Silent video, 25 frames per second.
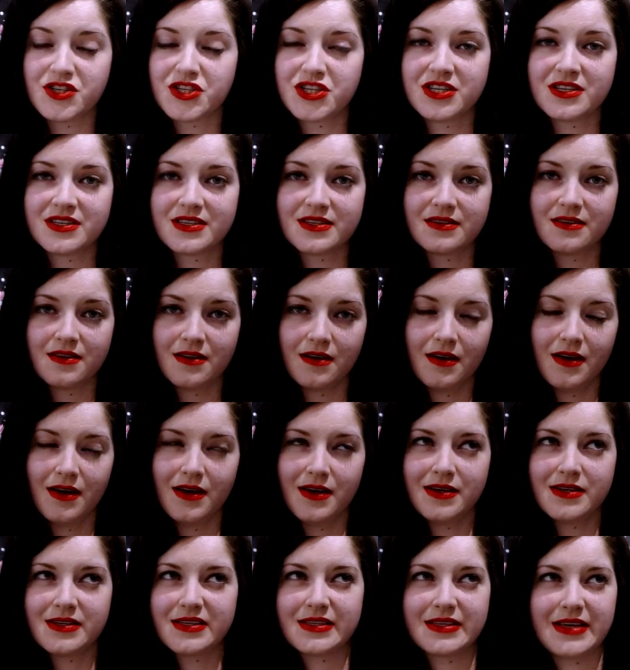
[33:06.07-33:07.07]
It's just
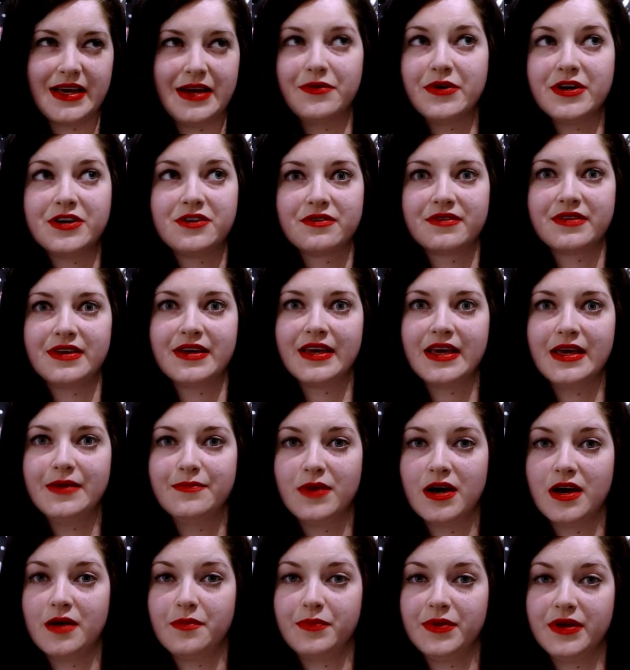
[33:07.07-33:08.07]
scary to think
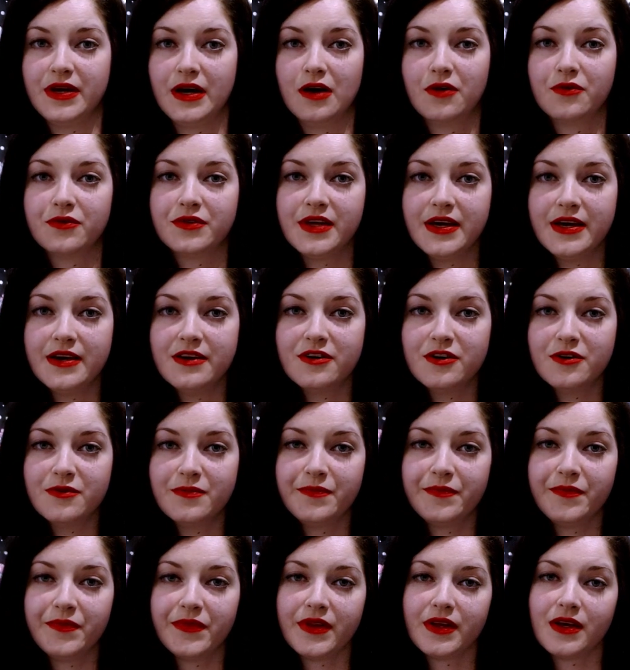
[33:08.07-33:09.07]
he might be out
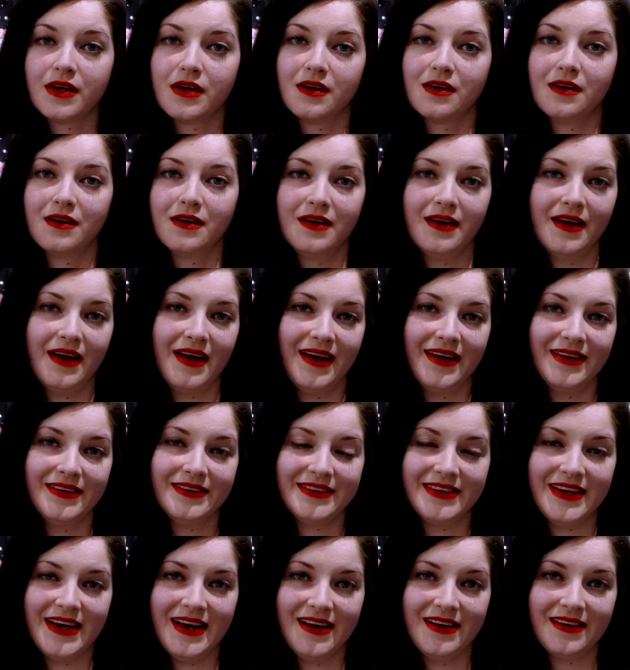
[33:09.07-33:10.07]
there.
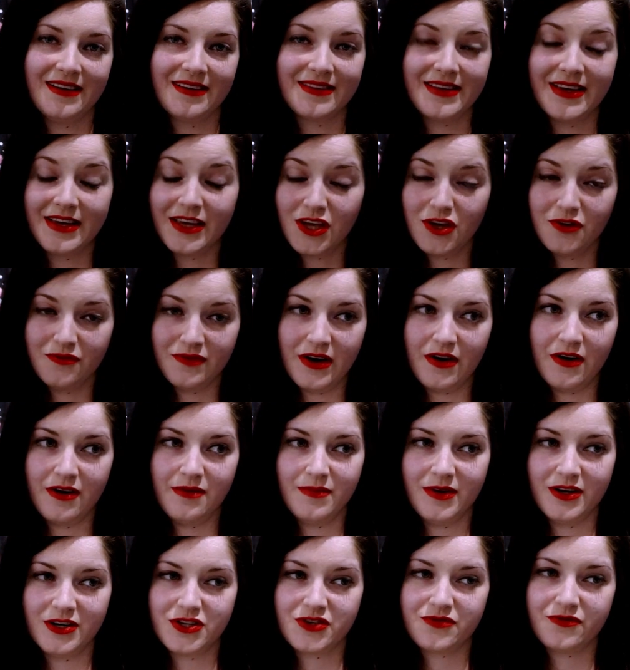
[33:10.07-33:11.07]
And yeah, thank you
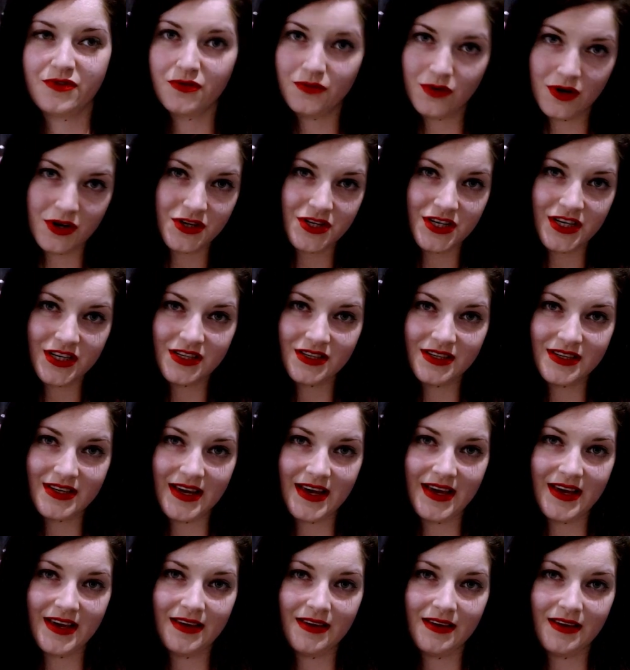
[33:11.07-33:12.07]
very much for watching
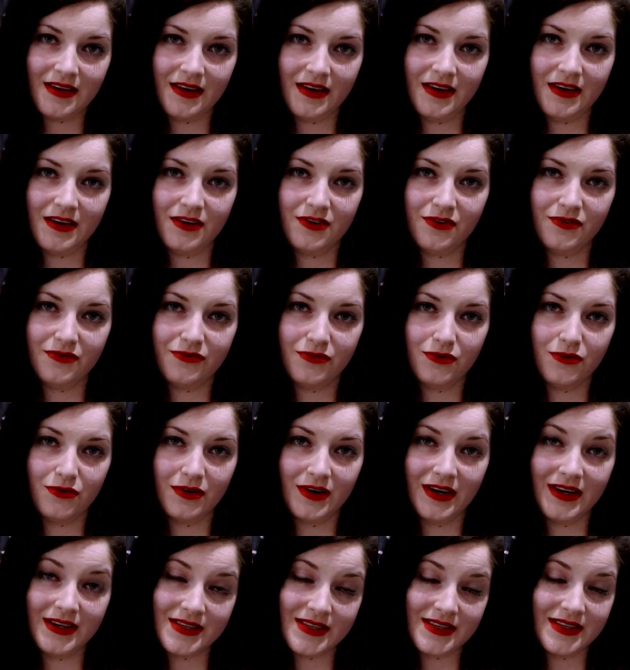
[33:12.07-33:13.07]
today and
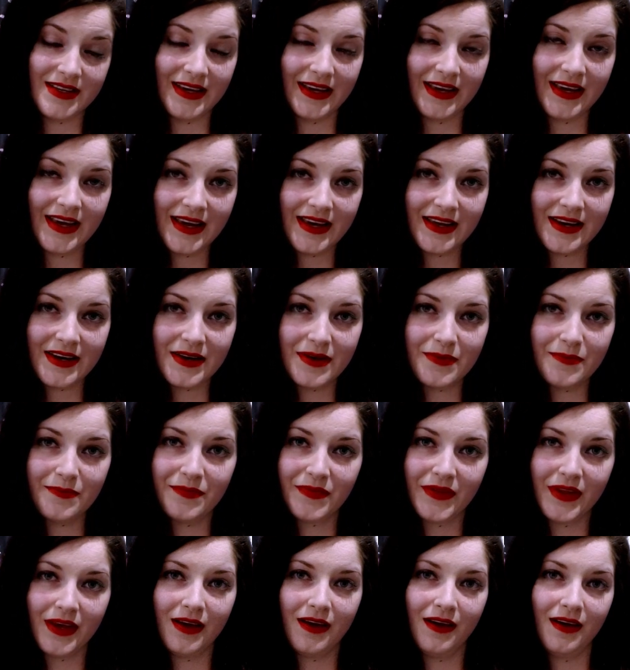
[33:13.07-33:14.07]
for listening
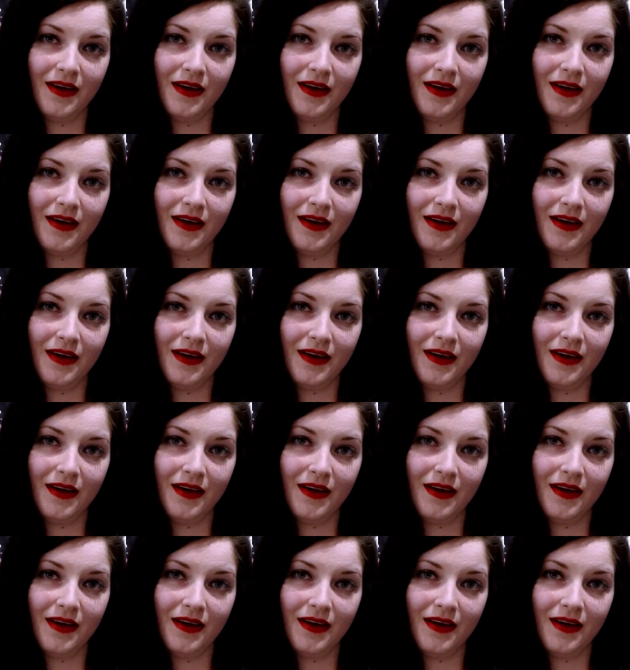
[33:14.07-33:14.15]
in.